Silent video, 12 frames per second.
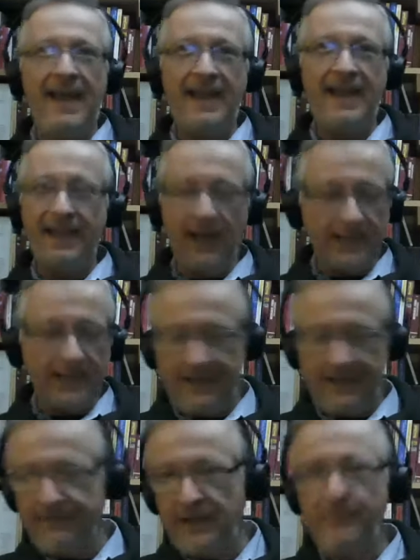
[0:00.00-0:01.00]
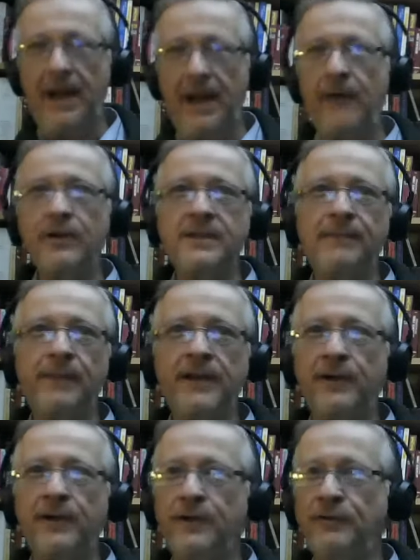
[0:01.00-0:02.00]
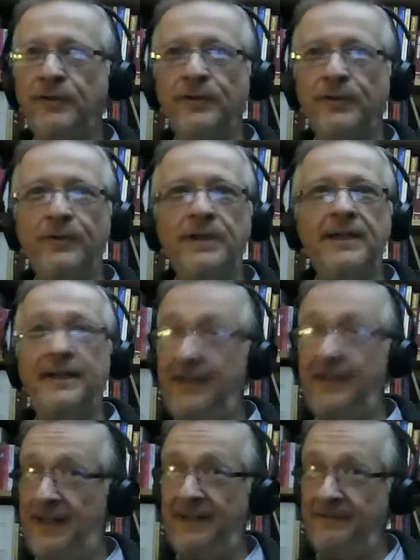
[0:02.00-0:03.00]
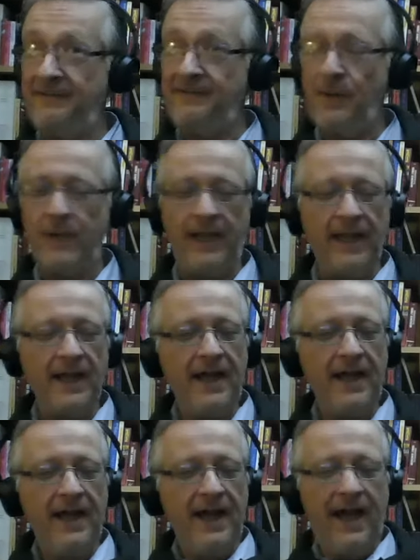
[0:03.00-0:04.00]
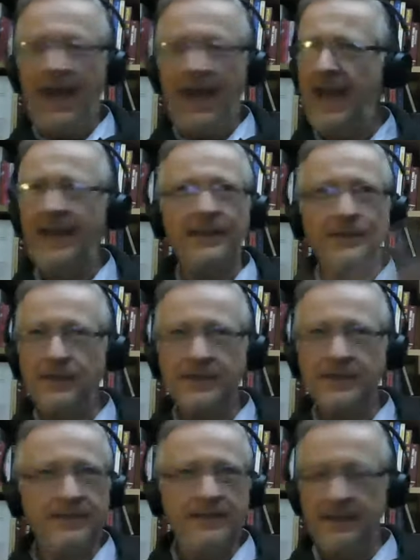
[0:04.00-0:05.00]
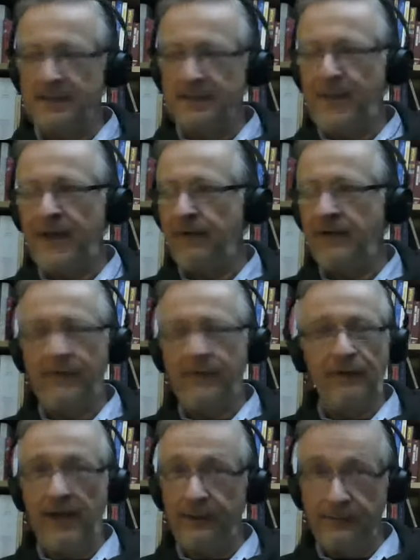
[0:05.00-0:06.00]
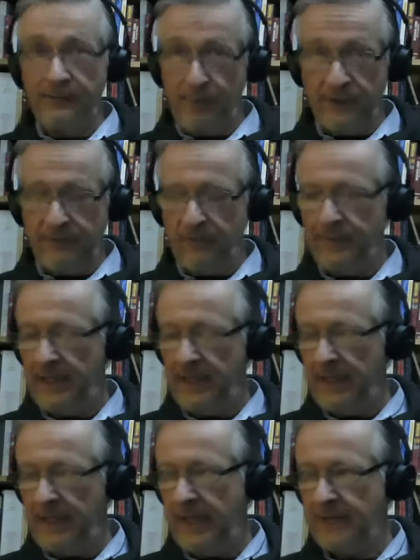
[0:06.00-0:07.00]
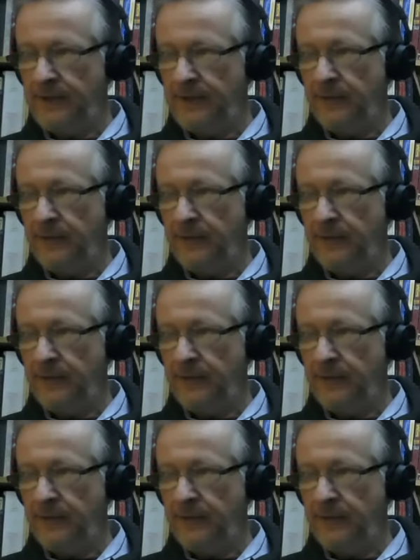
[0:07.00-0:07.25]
And he got Stefanie Powers to play Gertrude. No kidding. And just a smattering of other actors, most of whom I, I hadn't.